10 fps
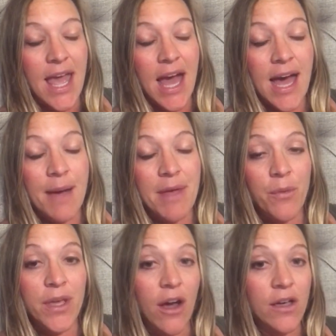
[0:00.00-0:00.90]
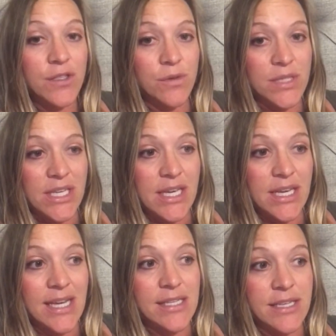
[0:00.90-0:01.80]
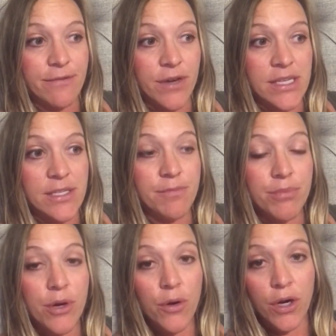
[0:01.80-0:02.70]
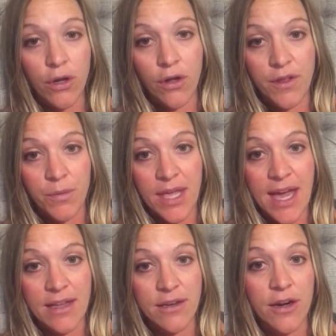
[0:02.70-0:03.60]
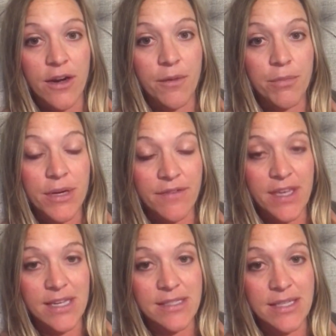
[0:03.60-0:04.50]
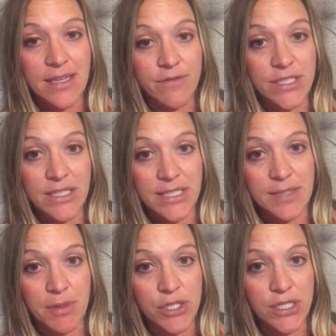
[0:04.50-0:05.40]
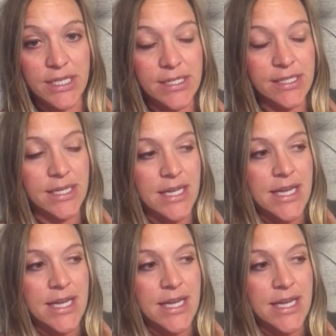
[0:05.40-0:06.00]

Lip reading: And we also did a different protocol than we had at our previous infertility specialist.